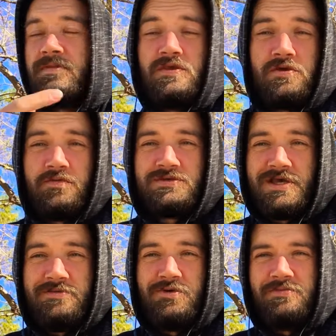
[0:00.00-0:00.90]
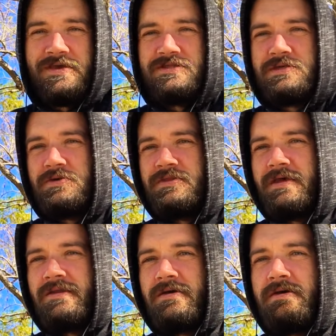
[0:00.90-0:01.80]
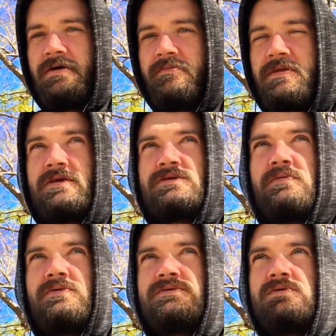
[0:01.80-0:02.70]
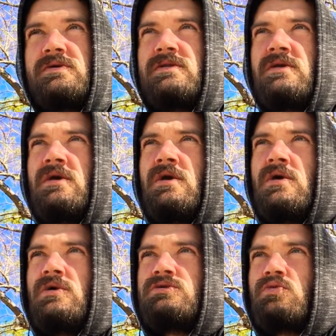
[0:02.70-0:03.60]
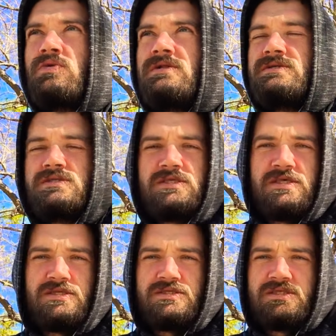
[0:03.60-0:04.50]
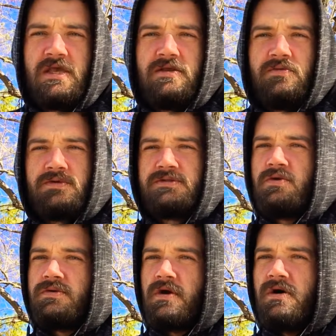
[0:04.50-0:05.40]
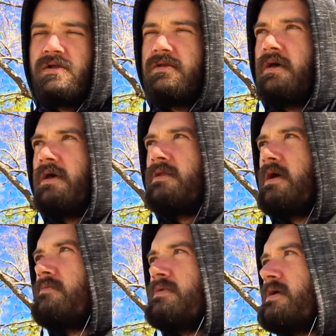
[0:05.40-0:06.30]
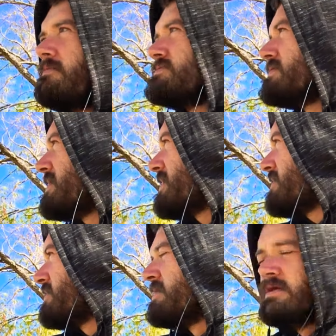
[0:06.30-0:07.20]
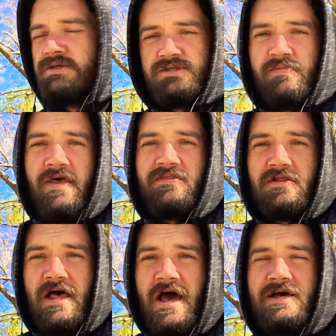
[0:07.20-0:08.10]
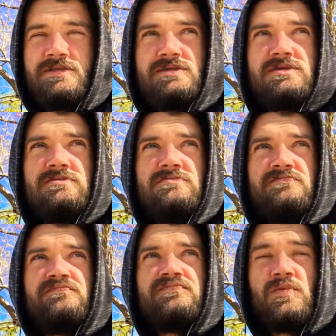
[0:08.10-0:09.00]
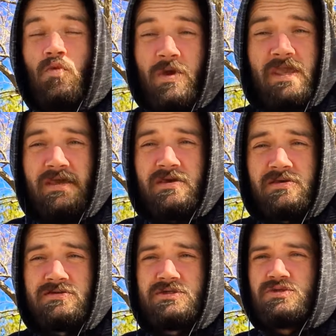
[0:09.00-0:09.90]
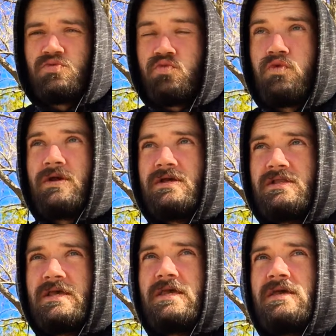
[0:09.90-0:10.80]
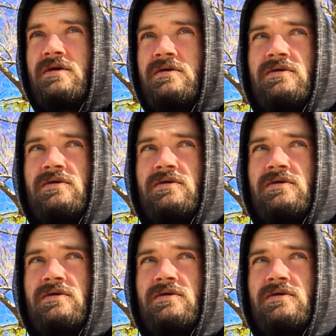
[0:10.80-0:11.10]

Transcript: Universe kind of put me into, and then I've been exposed to it to really see the state of what's going on, and being able to like spend the last week just really